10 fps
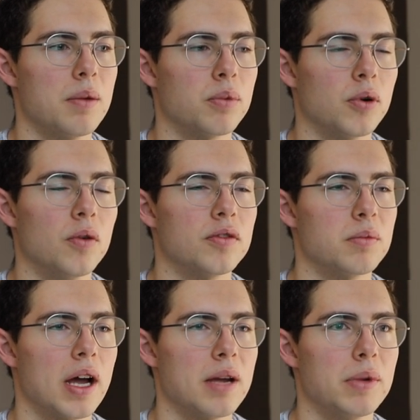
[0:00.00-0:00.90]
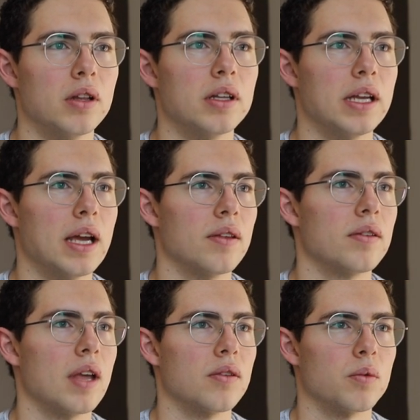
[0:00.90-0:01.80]
improved my ability
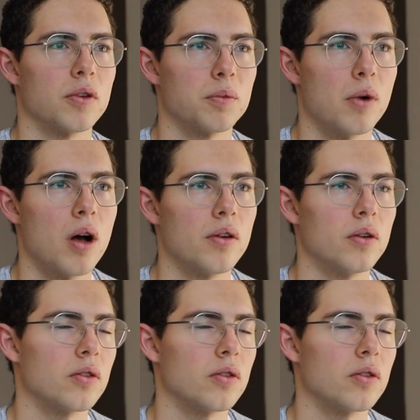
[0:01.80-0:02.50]
as a responder.